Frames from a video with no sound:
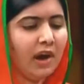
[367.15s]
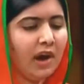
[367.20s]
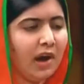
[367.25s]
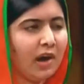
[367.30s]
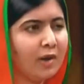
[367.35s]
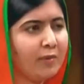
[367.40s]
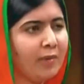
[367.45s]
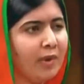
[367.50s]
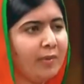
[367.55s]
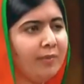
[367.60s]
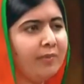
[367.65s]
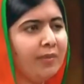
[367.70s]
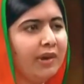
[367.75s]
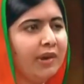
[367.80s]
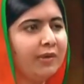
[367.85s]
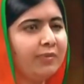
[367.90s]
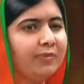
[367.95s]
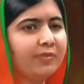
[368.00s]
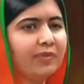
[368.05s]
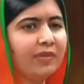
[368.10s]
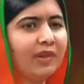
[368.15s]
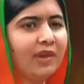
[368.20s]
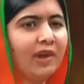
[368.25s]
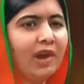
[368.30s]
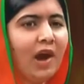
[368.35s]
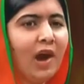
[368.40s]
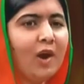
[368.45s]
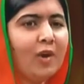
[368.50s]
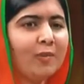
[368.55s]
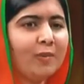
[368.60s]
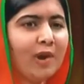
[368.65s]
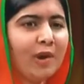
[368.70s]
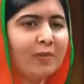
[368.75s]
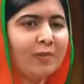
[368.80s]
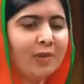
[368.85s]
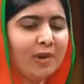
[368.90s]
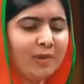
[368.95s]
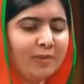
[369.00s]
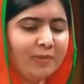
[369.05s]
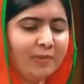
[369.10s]
I remember how my
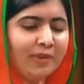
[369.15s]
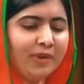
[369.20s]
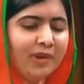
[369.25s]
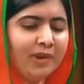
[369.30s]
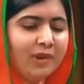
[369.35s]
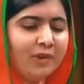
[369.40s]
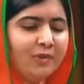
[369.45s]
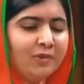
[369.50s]
mom